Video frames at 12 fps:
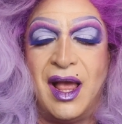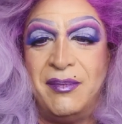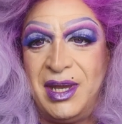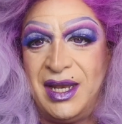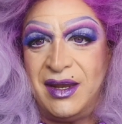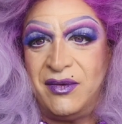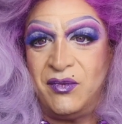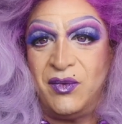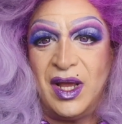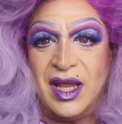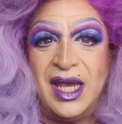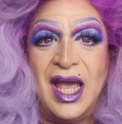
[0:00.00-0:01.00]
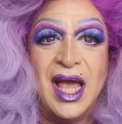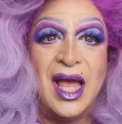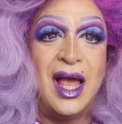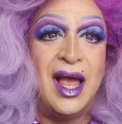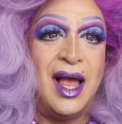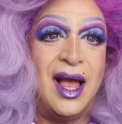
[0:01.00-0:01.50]
I mean, really,
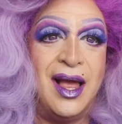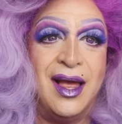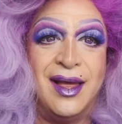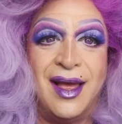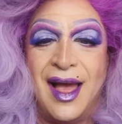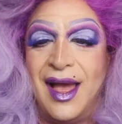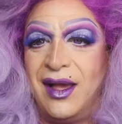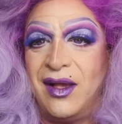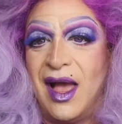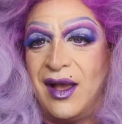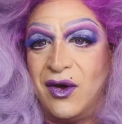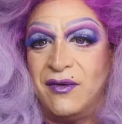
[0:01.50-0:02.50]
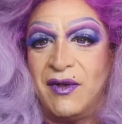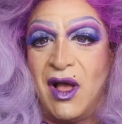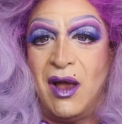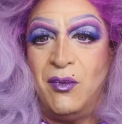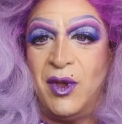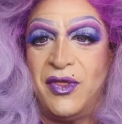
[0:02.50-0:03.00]
uh, I I could have
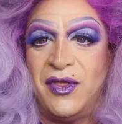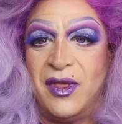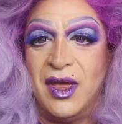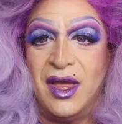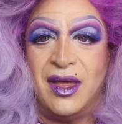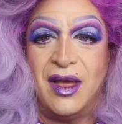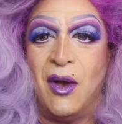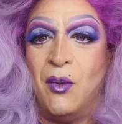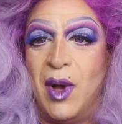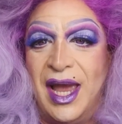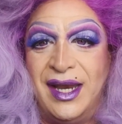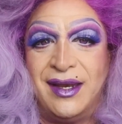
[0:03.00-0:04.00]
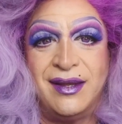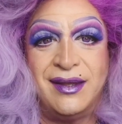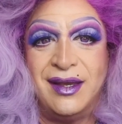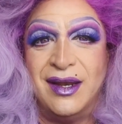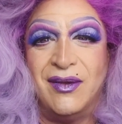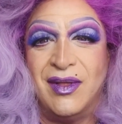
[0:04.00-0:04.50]
gone with uh, a white,
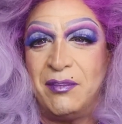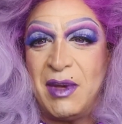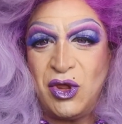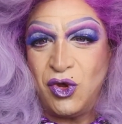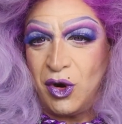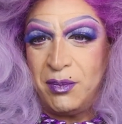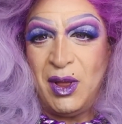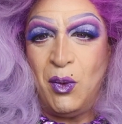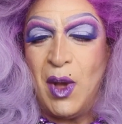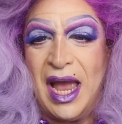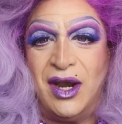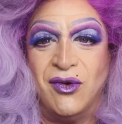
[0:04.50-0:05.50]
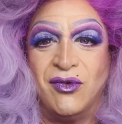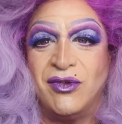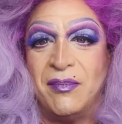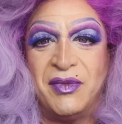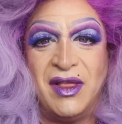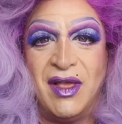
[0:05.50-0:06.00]
you know, like my Sugarpill white or
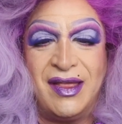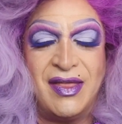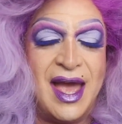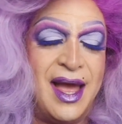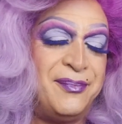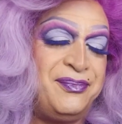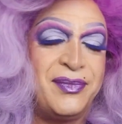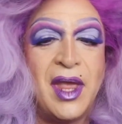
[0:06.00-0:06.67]
something like that.